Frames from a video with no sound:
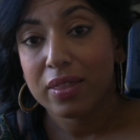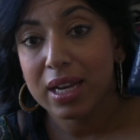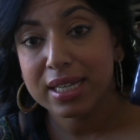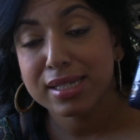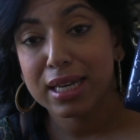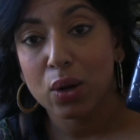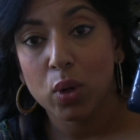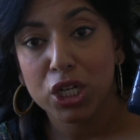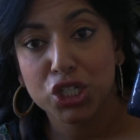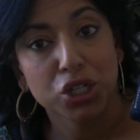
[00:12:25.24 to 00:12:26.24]
the next thing I
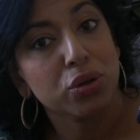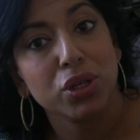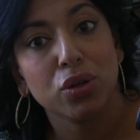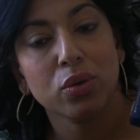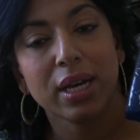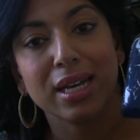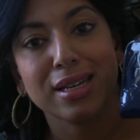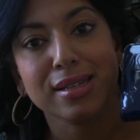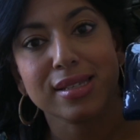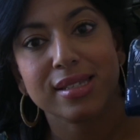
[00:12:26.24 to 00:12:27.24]
want to show you
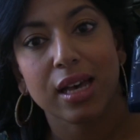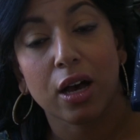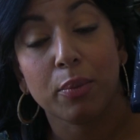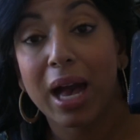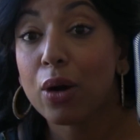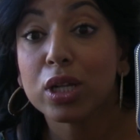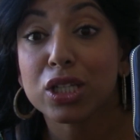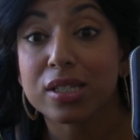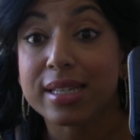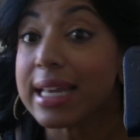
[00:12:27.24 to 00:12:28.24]
is um, how it
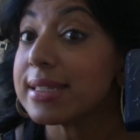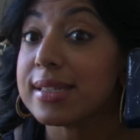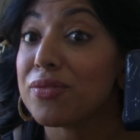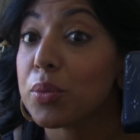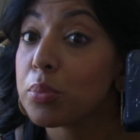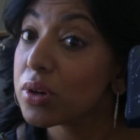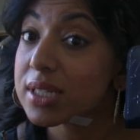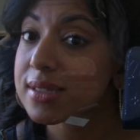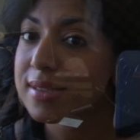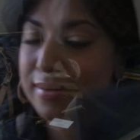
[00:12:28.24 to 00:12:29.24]
looks against different
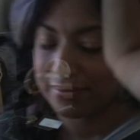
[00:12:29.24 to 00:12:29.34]
prints